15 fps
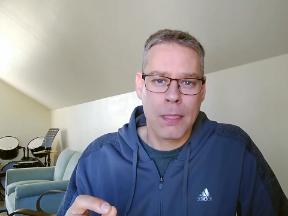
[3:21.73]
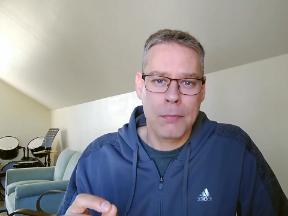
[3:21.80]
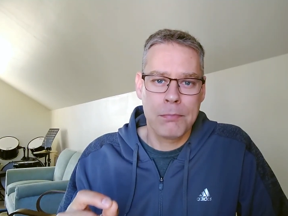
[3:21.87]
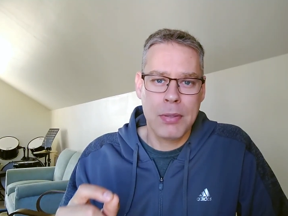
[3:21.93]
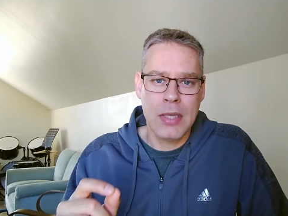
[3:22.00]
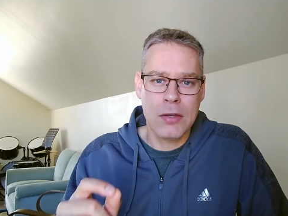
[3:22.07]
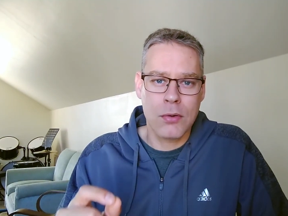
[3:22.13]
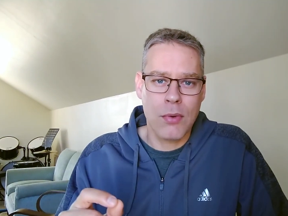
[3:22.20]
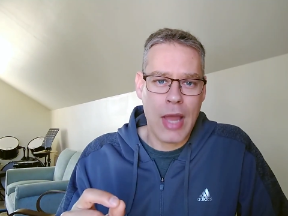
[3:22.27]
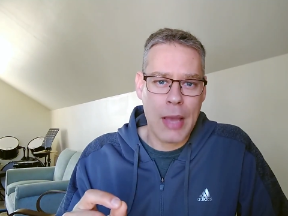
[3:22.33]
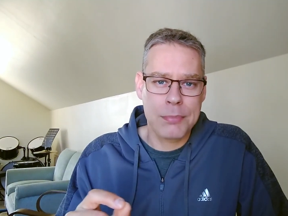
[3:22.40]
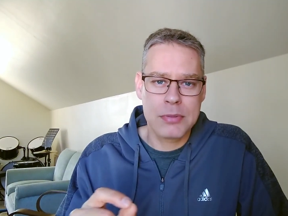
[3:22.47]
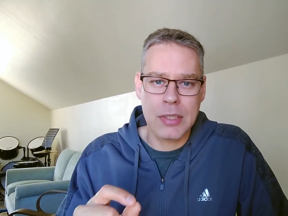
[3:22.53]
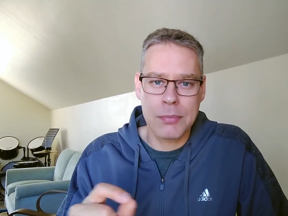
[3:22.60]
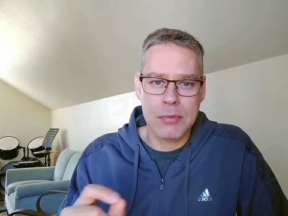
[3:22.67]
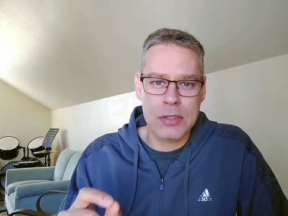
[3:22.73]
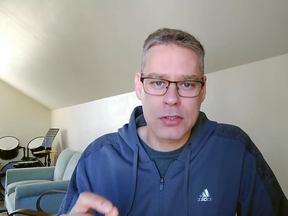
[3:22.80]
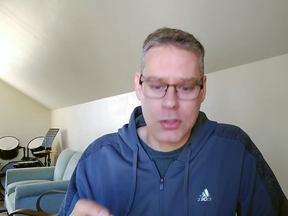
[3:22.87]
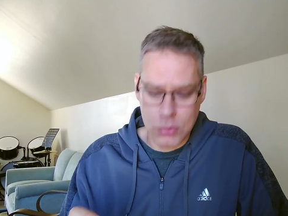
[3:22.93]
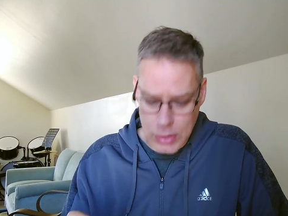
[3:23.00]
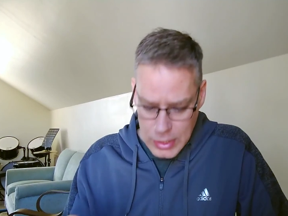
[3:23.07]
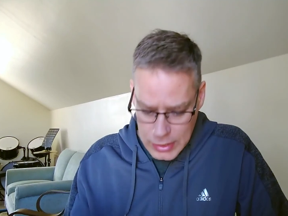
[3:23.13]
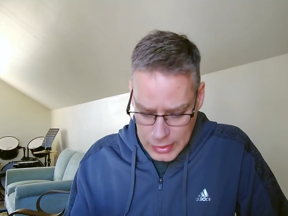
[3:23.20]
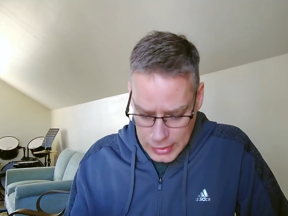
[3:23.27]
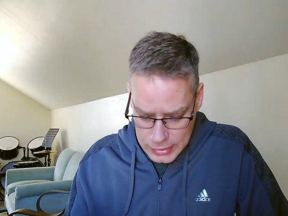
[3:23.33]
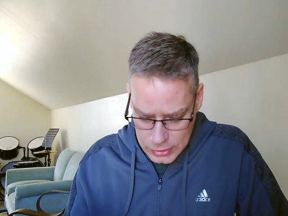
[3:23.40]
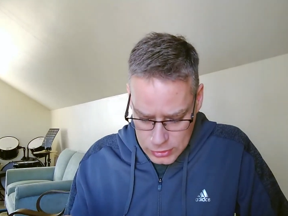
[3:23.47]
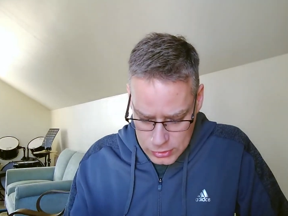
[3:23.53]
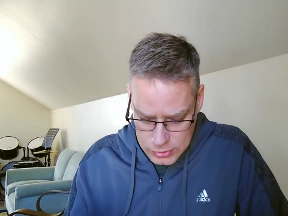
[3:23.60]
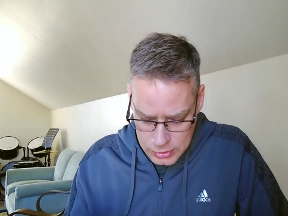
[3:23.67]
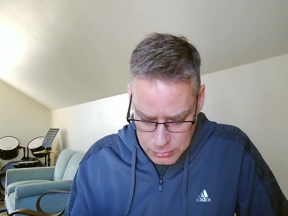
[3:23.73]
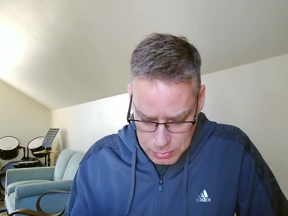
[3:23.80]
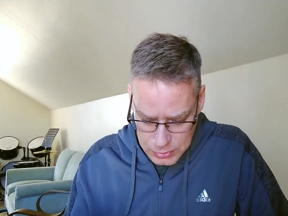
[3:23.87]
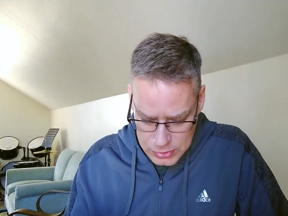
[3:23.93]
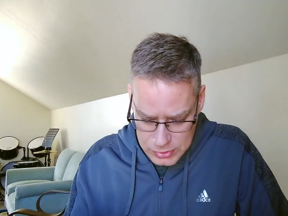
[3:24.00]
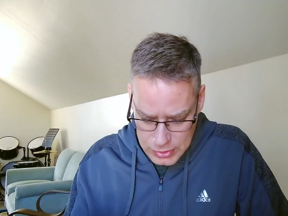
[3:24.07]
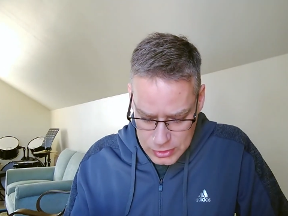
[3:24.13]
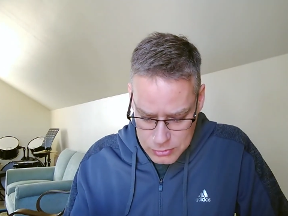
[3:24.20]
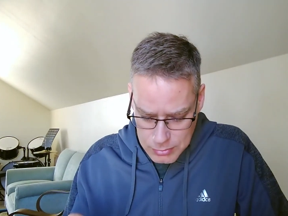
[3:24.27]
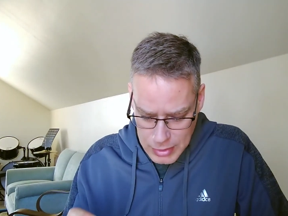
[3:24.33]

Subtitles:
Peter wraps up this greeting and he just simply says,